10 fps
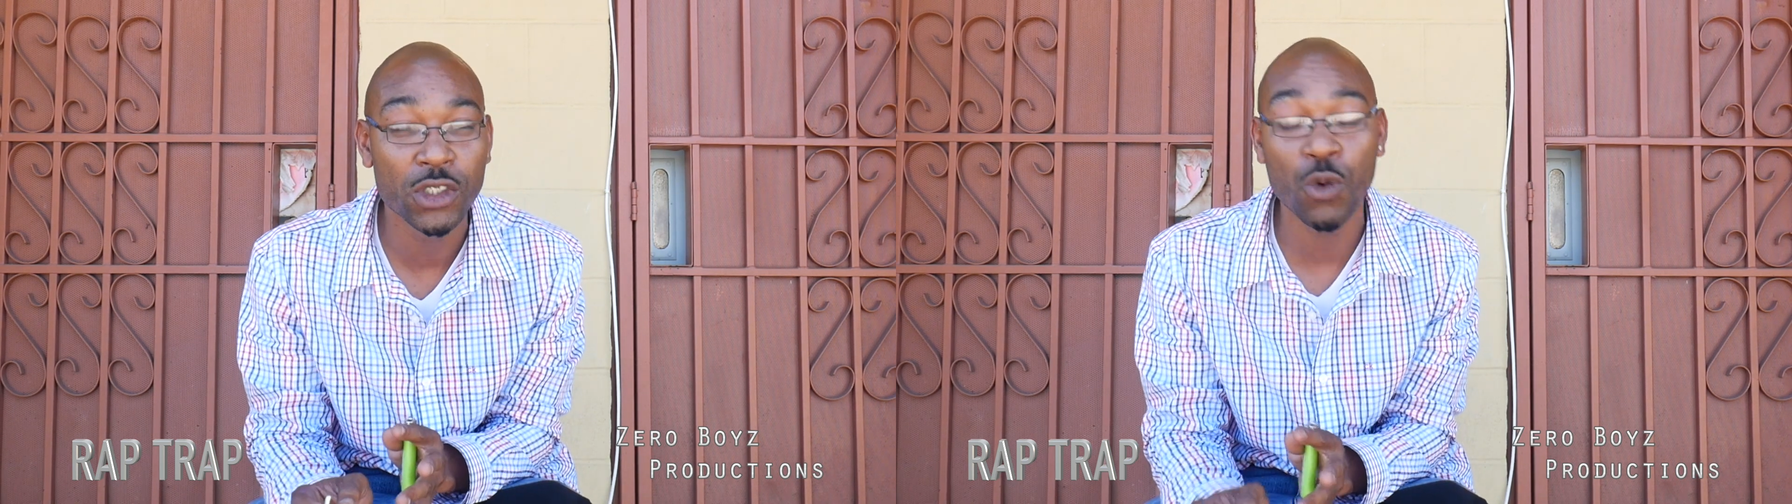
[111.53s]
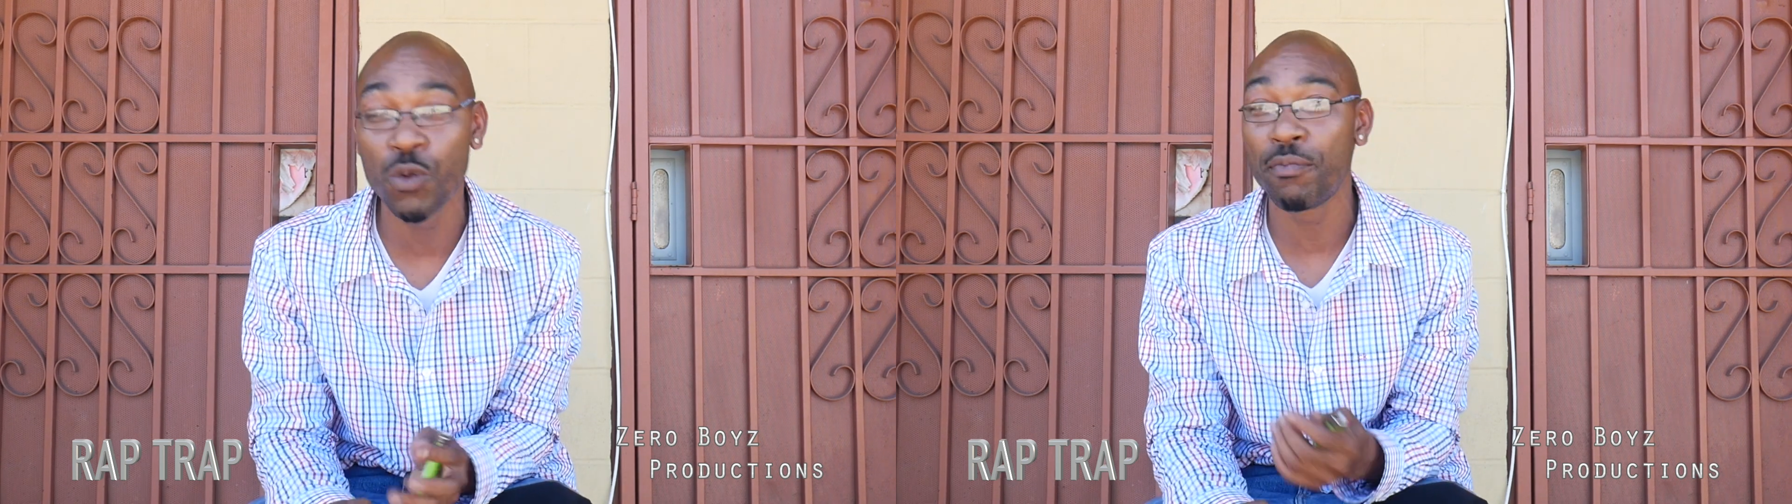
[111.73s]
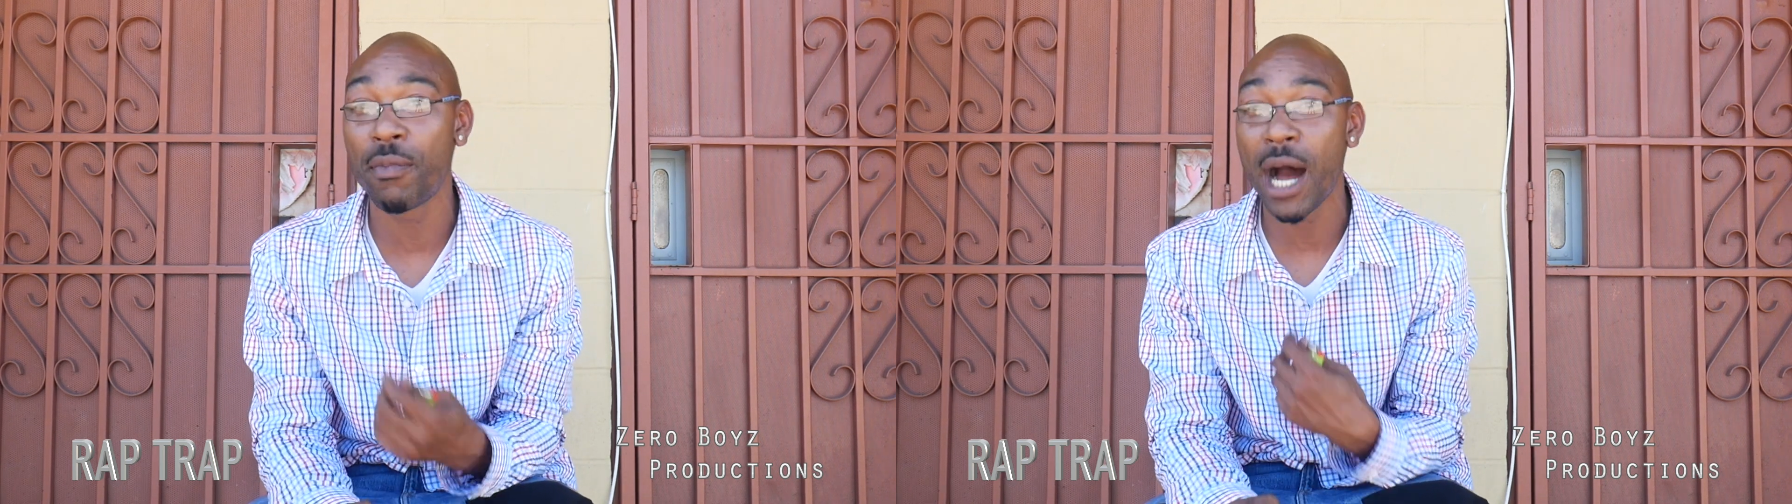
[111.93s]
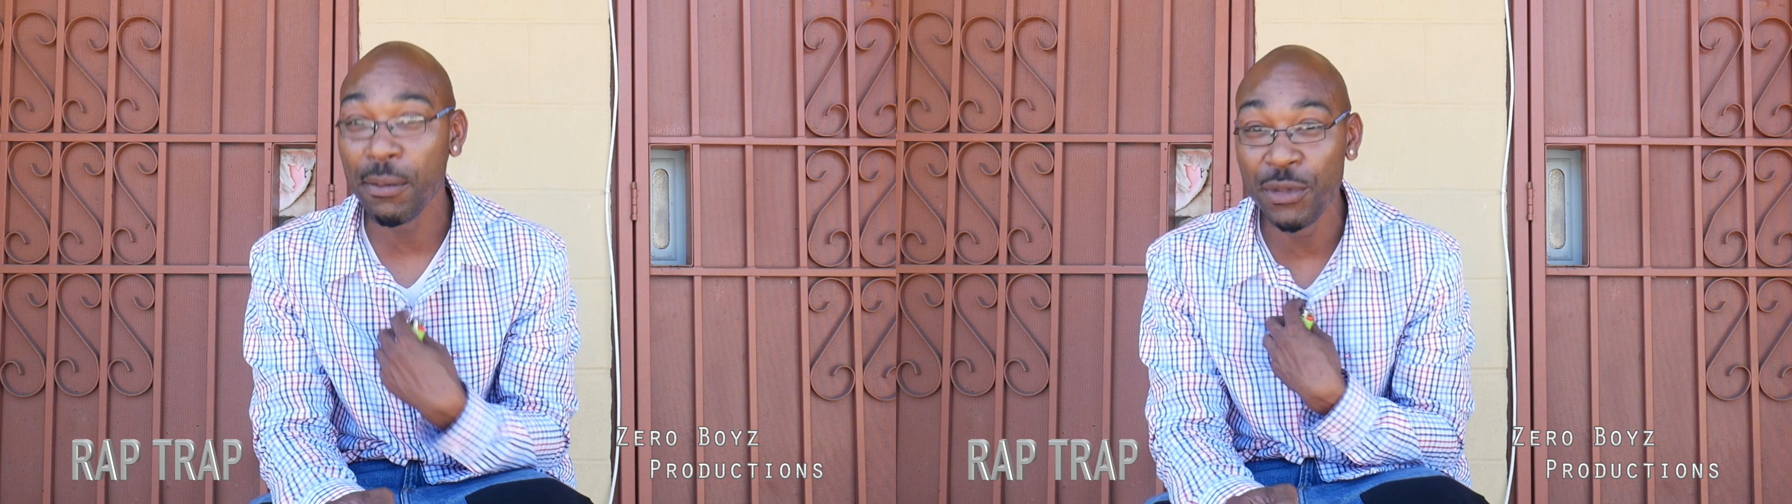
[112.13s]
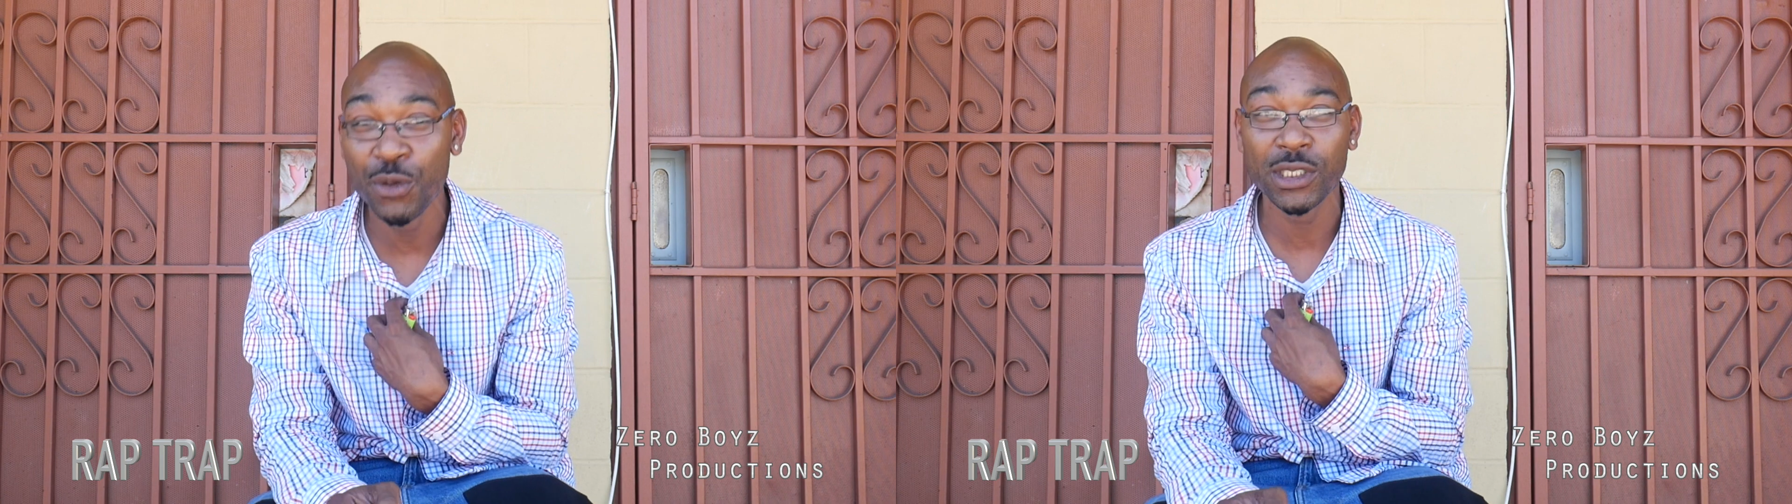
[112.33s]
So with my
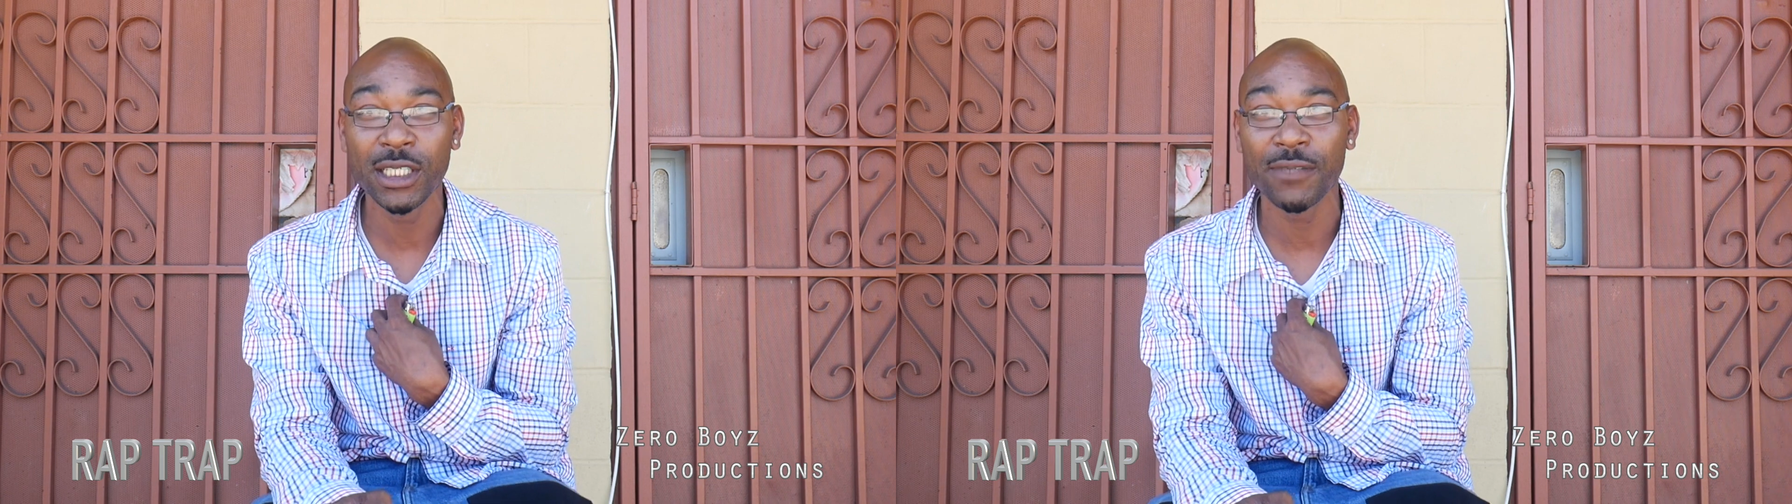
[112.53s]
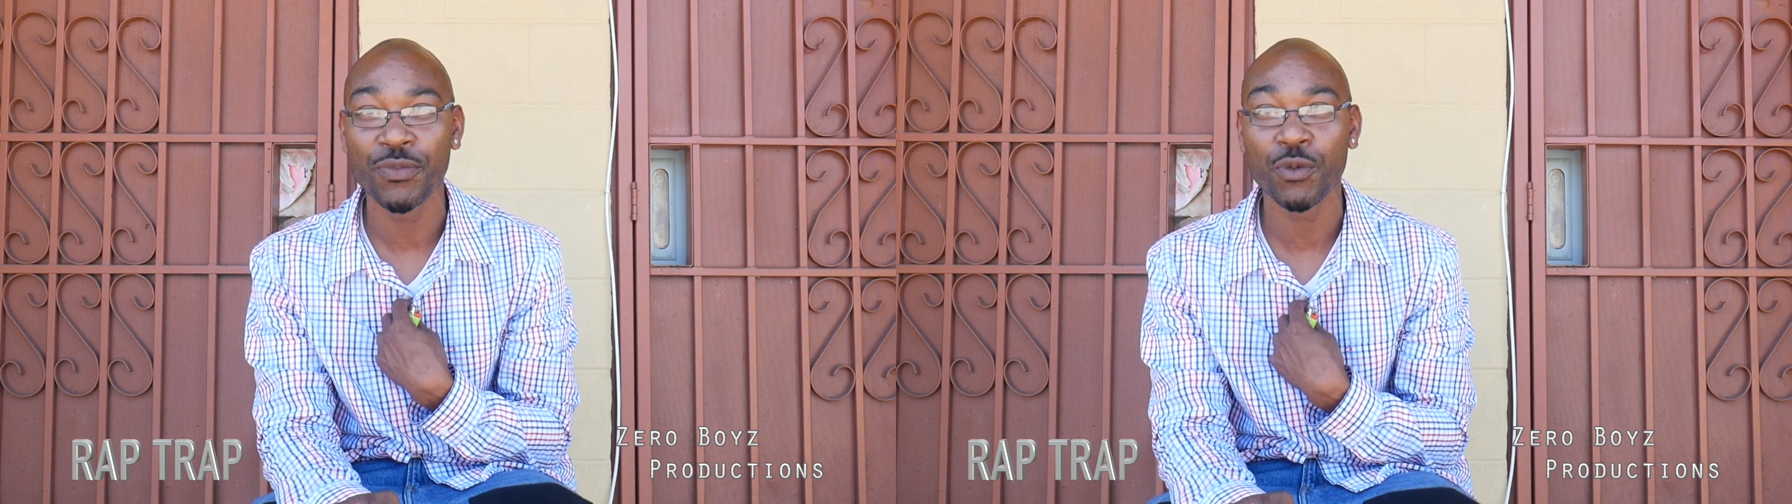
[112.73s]
music,